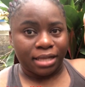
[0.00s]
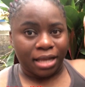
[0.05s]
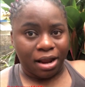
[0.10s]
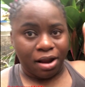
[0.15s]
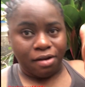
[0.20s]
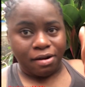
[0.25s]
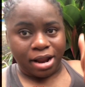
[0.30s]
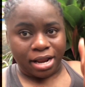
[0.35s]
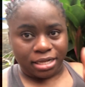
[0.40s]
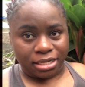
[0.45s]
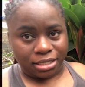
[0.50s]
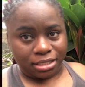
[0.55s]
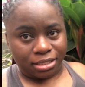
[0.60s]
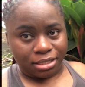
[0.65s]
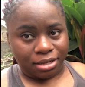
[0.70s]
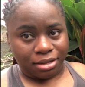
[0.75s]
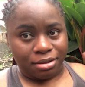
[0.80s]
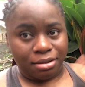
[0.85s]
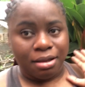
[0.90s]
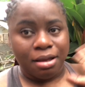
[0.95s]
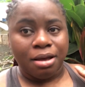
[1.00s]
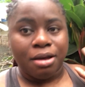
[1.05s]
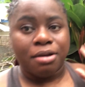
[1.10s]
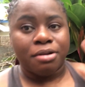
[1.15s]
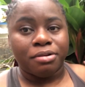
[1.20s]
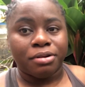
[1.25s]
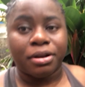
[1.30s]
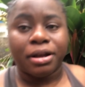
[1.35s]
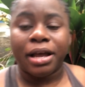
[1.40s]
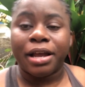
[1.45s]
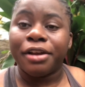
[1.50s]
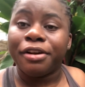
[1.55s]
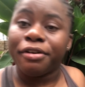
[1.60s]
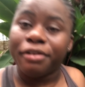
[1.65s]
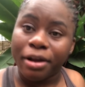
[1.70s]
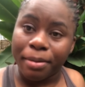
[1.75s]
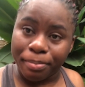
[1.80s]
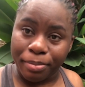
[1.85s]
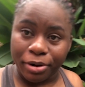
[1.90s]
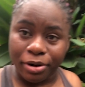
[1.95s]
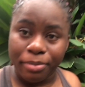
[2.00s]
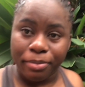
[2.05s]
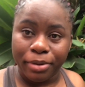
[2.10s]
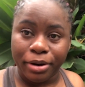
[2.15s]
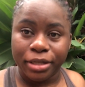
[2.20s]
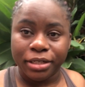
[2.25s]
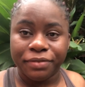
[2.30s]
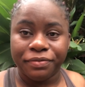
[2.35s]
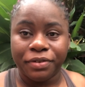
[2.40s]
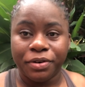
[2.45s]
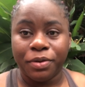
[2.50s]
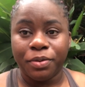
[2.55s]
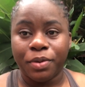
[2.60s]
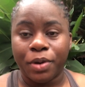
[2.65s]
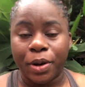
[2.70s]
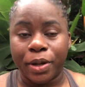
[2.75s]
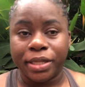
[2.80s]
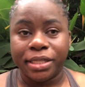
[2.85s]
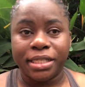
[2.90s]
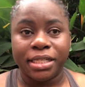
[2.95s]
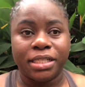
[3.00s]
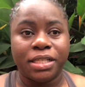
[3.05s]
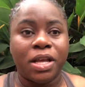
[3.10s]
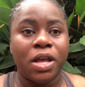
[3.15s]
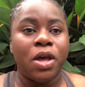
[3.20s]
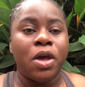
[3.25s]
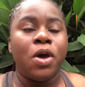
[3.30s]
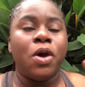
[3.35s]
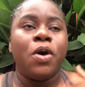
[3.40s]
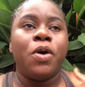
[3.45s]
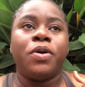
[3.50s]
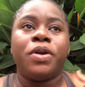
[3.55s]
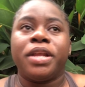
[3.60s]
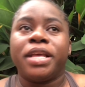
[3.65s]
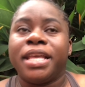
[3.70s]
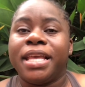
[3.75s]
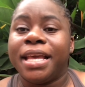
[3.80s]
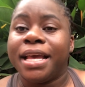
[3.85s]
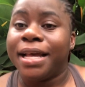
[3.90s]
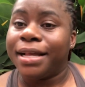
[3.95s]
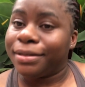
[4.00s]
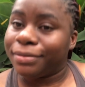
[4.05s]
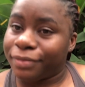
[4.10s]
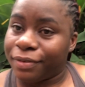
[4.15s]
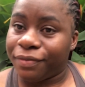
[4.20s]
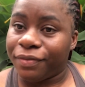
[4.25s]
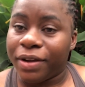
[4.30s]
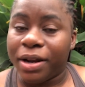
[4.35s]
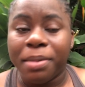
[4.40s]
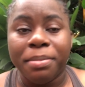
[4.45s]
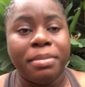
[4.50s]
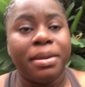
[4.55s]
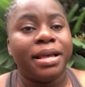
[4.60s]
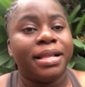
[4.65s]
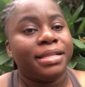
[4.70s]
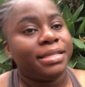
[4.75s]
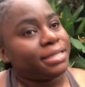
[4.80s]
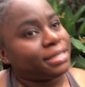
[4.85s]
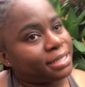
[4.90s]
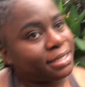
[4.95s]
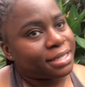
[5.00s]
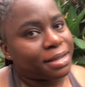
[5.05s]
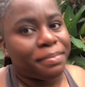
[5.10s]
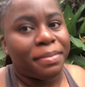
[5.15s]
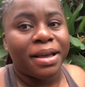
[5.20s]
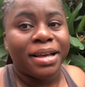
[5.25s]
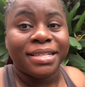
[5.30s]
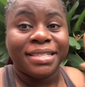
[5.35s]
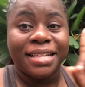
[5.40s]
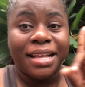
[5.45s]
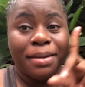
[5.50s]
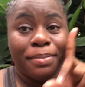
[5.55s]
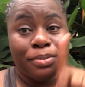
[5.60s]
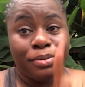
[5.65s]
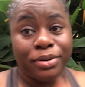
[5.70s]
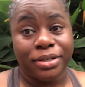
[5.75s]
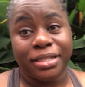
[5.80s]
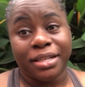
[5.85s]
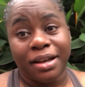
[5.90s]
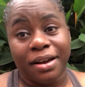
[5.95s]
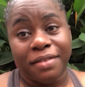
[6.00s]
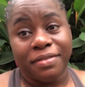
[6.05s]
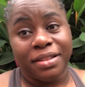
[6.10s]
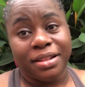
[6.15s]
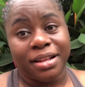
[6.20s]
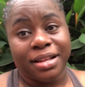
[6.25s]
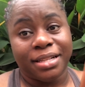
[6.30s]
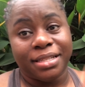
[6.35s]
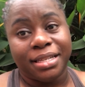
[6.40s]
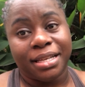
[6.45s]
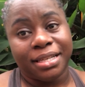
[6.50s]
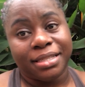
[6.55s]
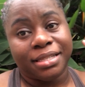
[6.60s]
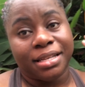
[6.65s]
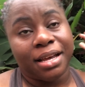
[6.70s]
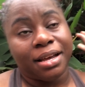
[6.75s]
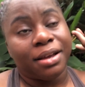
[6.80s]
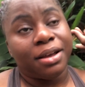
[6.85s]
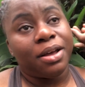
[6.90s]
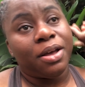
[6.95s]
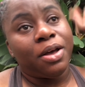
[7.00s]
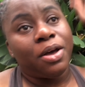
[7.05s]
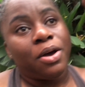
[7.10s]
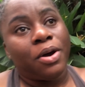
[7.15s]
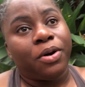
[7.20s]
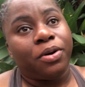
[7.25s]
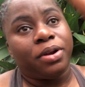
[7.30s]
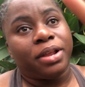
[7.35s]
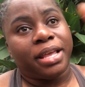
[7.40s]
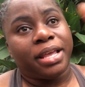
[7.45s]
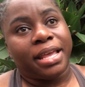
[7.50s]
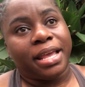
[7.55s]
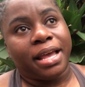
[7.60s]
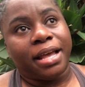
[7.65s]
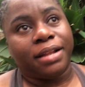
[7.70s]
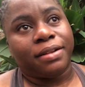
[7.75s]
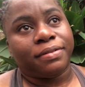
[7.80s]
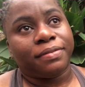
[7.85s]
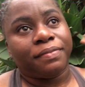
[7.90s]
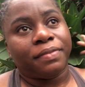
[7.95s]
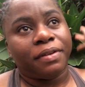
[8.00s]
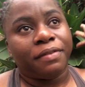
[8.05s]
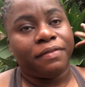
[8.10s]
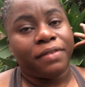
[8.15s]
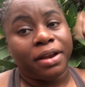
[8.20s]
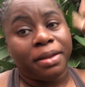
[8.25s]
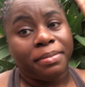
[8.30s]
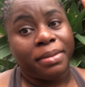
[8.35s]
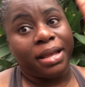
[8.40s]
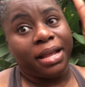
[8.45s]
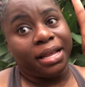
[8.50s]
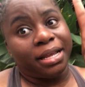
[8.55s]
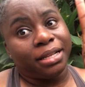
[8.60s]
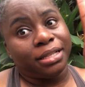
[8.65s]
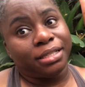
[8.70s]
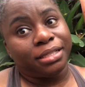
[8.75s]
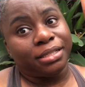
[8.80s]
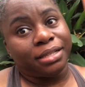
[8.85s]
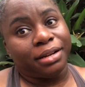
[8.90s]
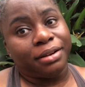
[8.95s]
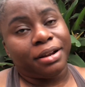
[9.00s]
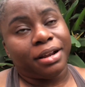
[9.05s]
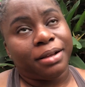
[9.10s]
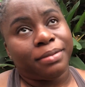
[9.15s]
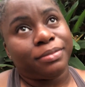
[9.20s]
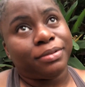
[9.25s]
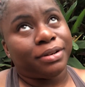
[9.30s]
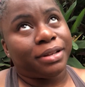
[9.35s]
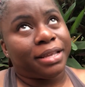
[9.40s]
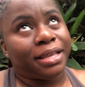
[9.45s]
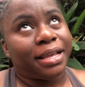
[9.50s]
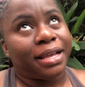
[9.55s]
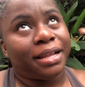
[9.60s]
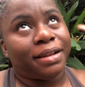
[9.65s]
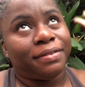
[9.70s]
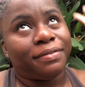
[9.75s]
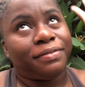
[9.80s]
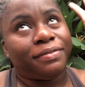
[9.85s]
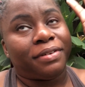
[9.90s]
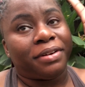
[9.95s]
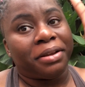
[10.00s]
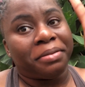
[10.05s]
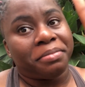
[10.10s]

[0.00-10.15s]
it, right? So you can crap on the merch if you don't want it. When you can follow me on TikTok, I start post often on TikTok. When you can follow me on Instagram, when you can follow